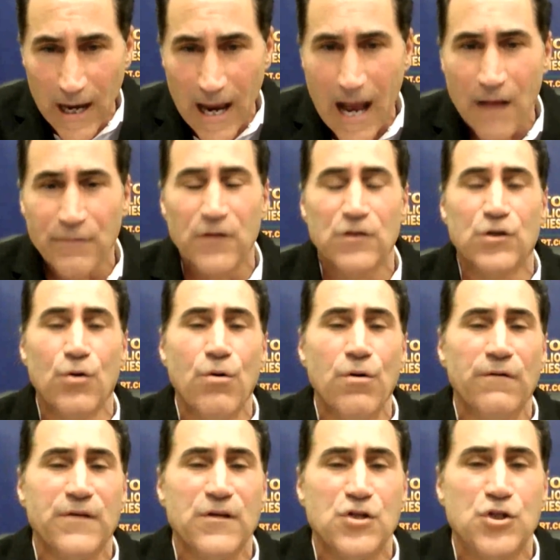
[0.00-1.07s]
out the door
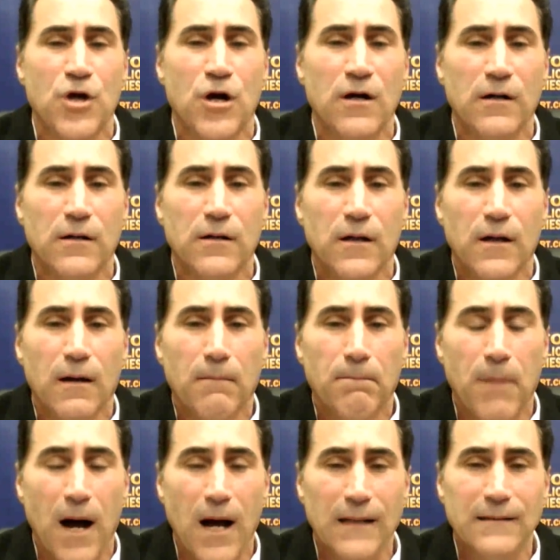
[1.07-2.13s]
of these junk
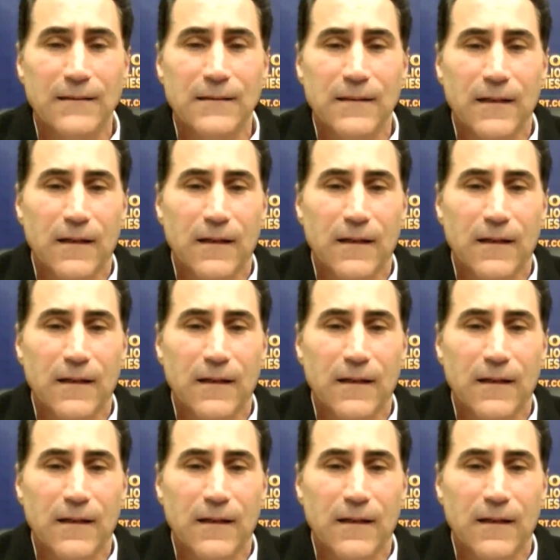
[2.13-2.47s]
bond,